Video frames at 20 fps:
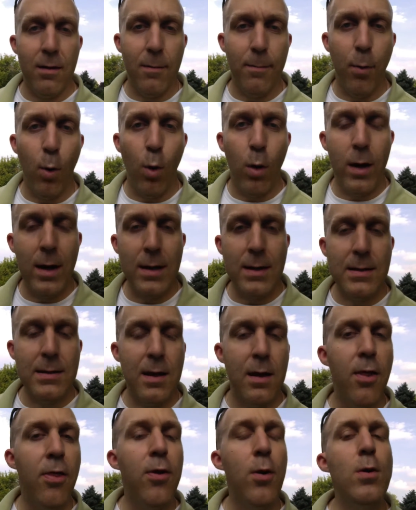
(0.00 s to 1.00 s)
boy's
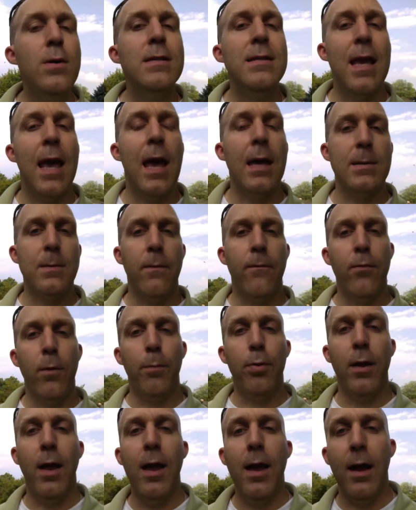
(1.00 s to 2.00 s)
enthusiasm for
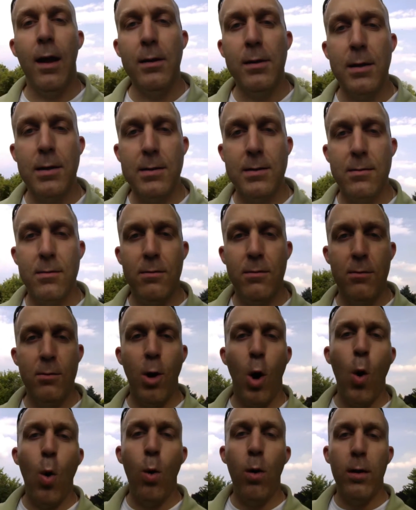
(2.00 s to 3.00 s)
playing just
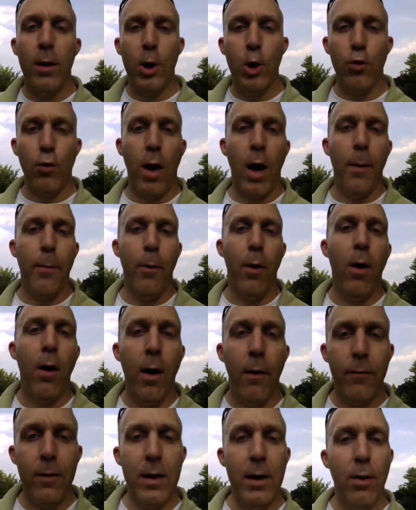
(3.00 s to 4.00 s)
totally drop
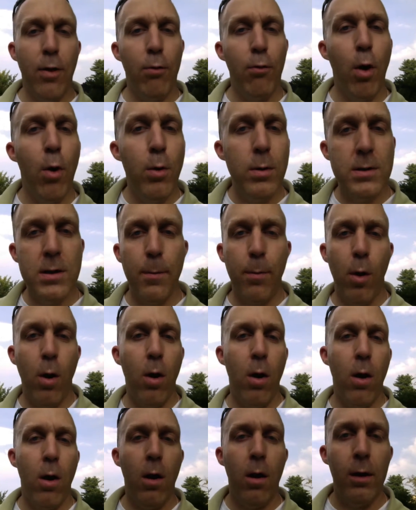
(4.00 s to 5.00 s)
off, and he throws the
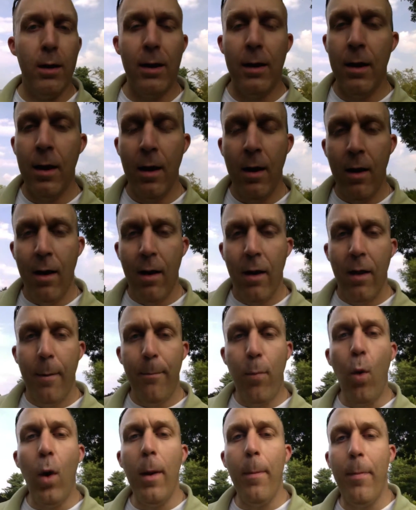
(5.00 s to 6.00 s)
ball. And
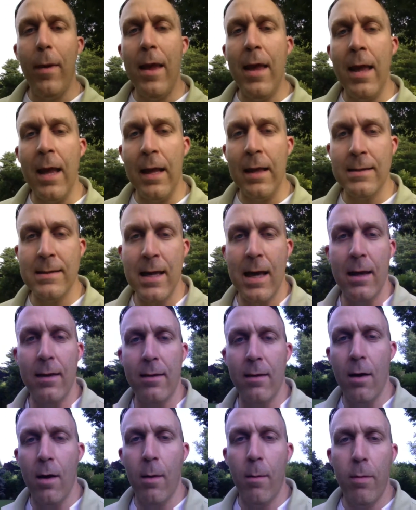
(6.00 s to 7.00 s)
point being is that
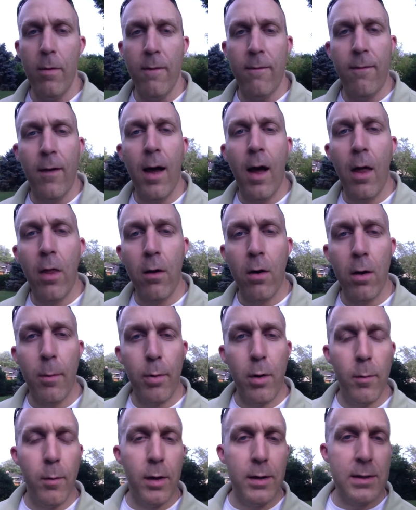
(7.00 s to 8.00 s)
the father
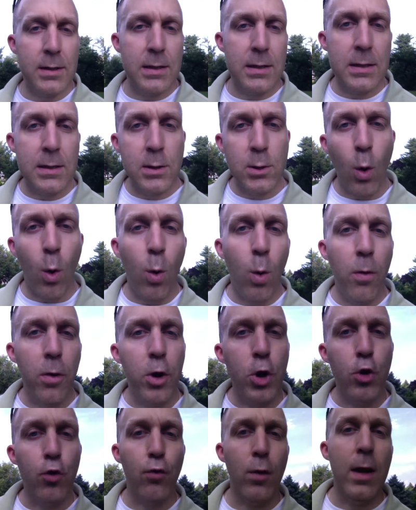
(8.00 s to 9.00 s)
pretty much stole the
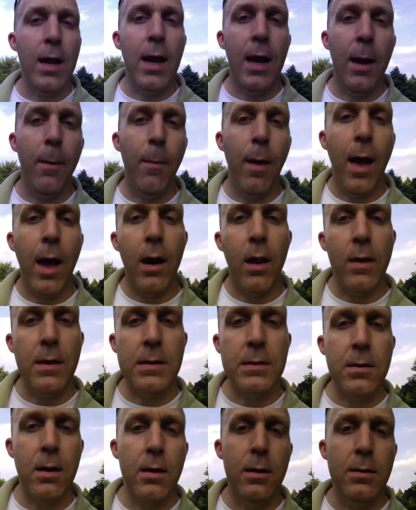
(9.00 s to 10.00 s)
dream out of the
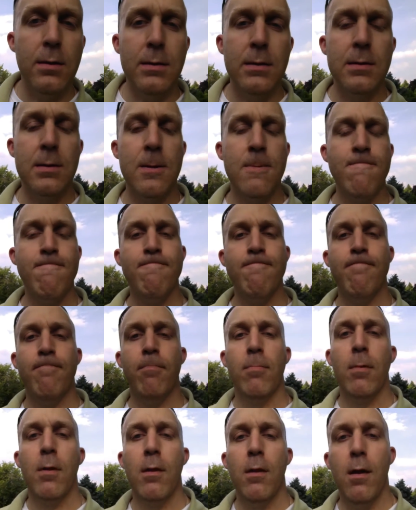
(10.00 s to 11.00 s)
son's
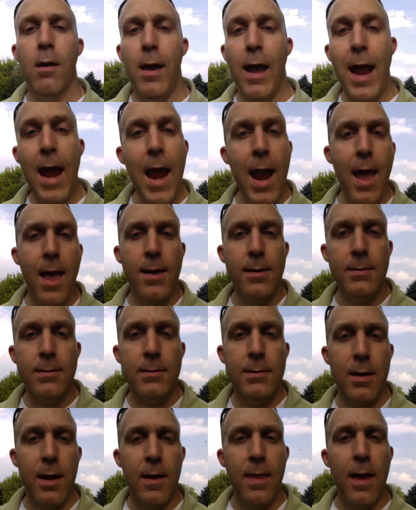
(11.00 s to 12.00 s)

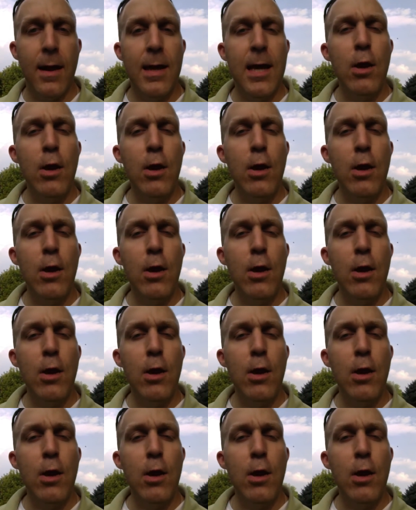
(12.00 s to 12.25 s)
hands. And then